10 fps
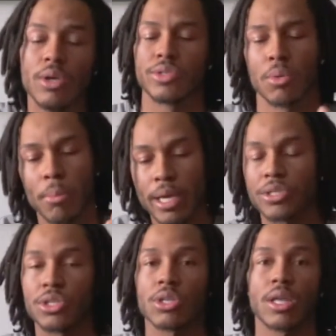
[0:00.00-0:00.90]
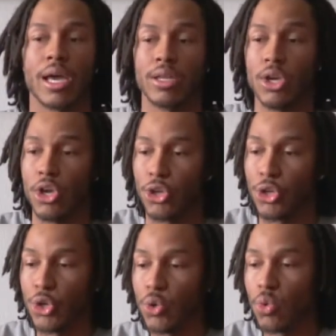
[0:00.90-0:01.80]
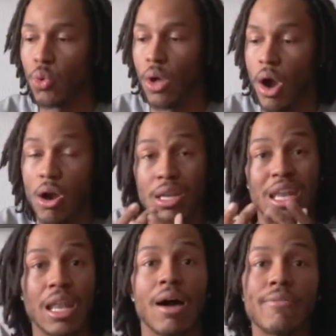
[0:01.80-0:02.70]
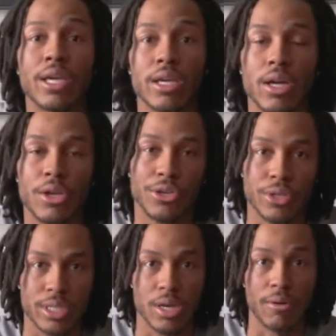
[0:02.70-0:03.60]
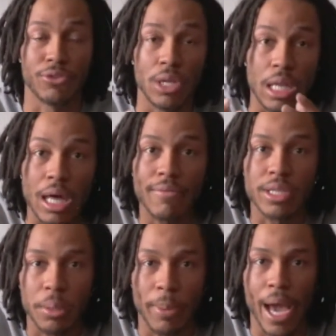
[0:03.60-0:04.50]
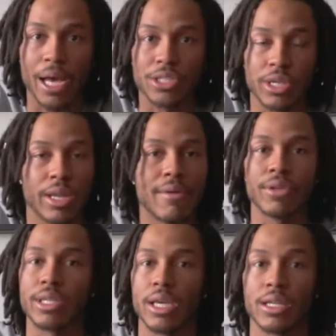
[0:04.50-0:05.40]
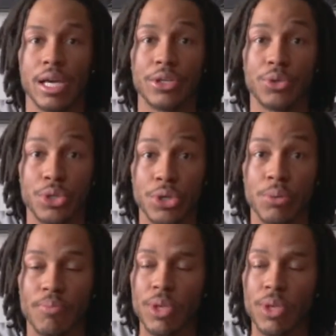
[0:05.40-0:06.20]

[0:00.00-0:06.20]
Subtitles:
So make sure that you are loving yourself. You're loving the passion in everything that you do.